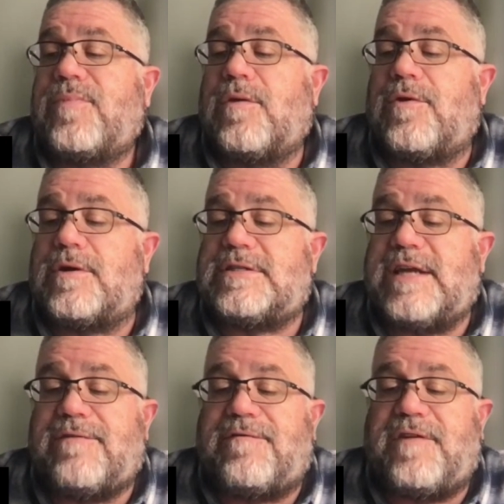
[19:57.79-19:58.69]
there is
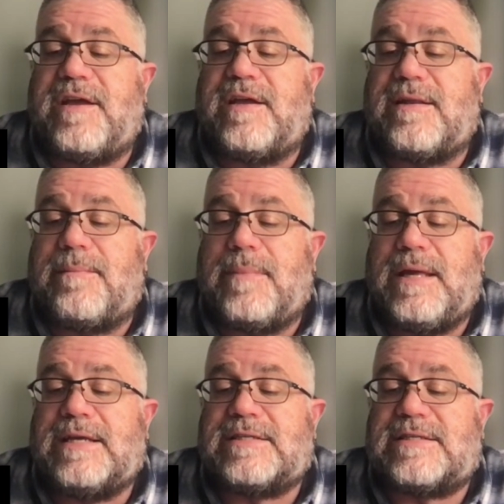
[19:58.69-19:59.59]
a
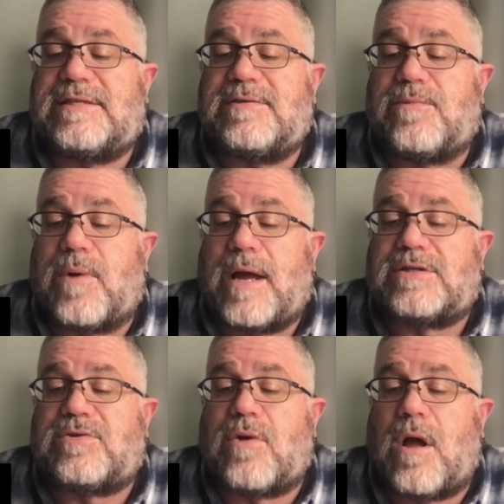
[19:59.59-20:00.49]
Vietnamese
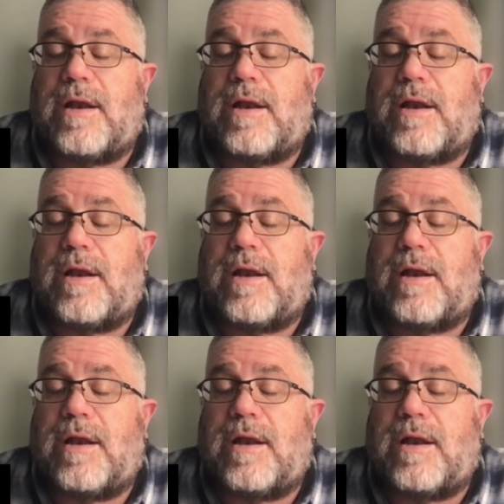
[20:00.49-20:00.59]
restaurant